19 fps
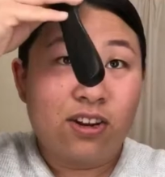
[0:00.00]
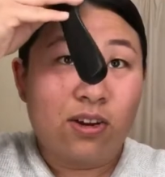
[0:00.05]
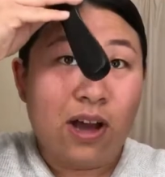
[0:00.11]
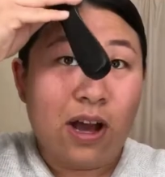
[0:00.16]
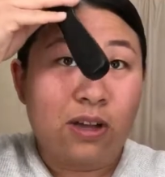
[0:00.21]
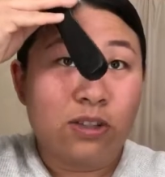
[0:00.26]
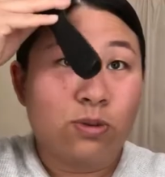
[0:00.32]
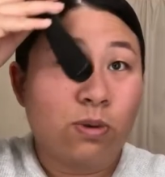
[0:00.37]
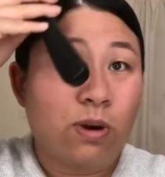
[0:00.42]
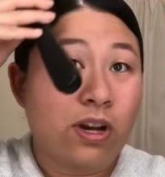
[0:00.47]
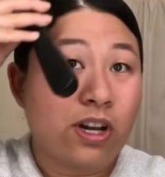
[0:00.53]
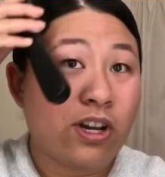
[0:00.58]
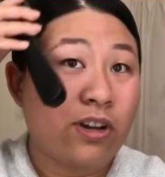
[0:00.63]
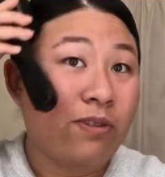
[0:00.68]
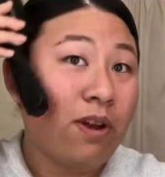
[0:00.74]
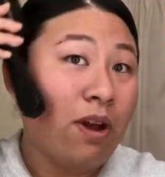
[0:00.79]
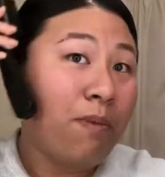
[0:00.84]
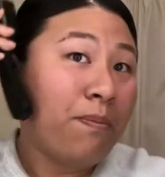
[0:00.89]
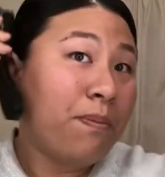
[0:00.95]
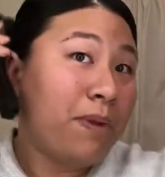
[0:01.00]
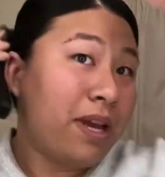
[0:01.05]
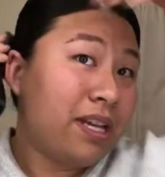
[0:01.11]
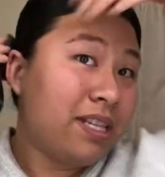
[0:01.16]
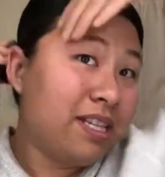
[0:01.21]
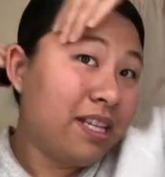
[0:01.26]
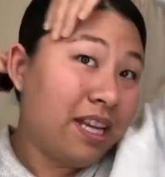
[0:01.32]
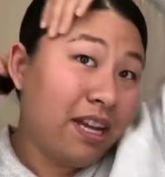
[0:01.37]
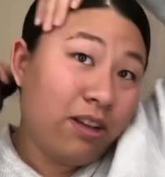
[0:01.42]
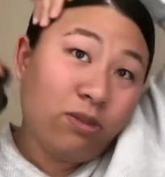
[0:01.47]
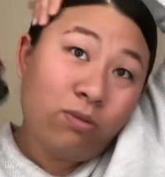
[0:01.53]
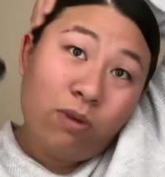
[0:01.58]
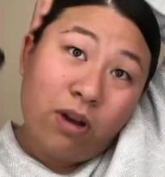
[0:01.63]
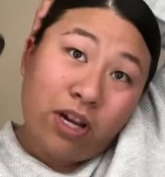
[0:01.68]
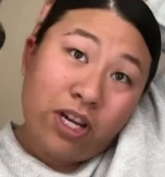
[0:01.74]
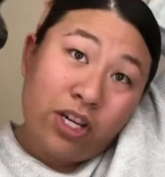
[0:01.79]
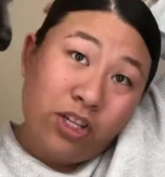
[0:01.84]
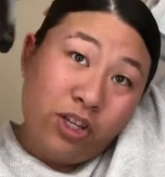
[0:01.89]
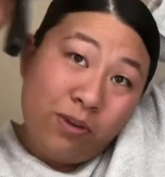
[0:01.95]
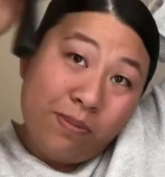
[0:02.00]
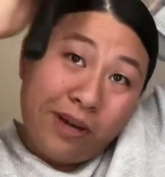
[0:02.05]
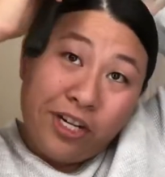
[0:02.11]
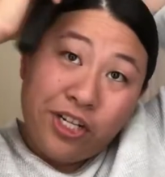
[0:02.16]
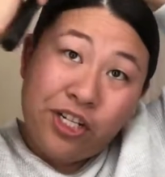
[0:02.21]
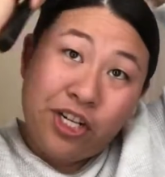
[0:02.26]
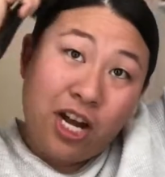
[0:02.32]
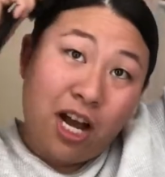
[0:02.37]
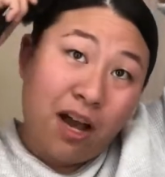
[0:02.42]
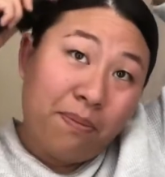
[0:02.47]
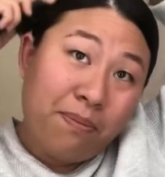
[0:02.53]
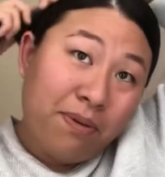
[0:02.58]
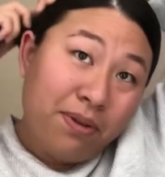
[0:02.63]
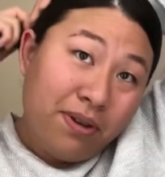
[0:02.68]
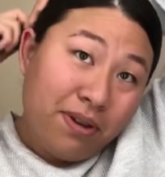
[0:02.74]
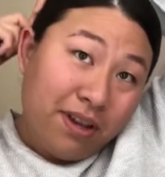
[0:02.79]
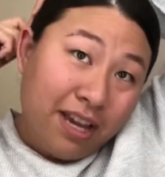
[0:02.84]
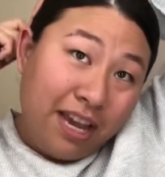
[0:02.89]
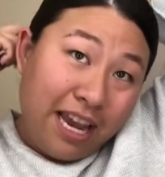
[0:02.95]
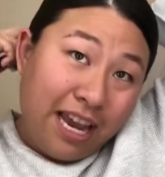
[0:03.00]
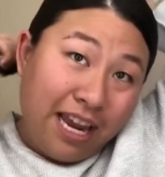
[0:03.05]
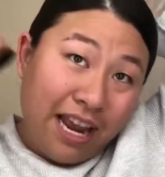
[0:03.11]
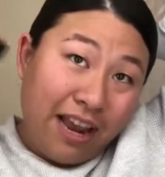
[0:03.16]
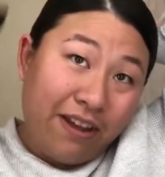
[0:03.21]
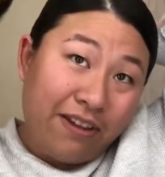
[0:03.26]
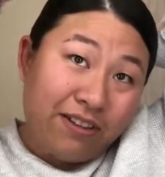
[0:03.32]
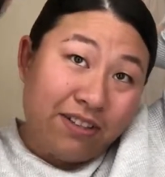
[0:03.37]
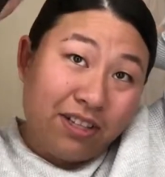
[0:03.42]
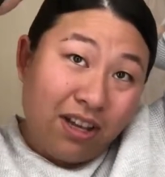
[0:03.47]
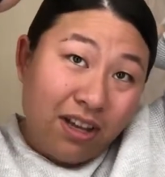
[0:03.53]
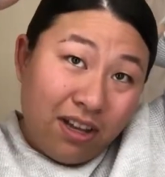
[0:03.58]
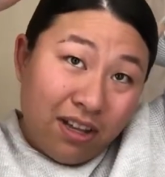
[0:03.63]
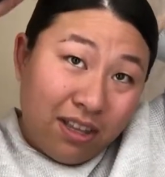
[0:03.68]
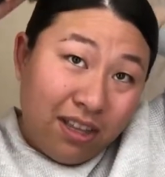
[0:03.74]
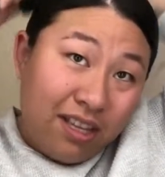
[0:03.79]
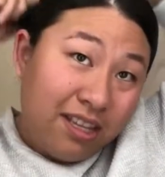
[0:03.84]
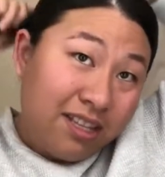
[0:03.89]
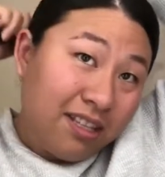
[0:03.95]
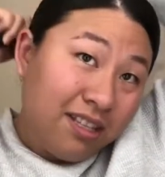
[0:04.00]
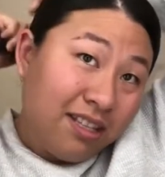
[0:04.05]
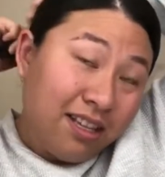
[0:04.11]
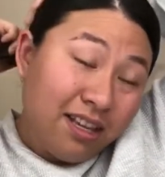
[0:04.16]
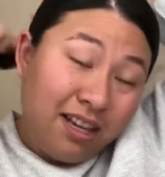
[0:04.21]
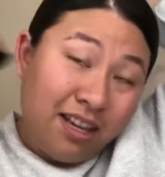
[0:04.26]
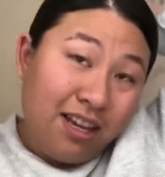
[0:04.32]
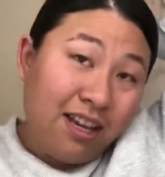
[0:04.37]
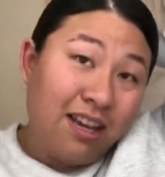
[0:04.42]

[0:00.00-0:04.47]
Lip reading: you know, I was walking around base, and I was walking to my shop, and I saw this,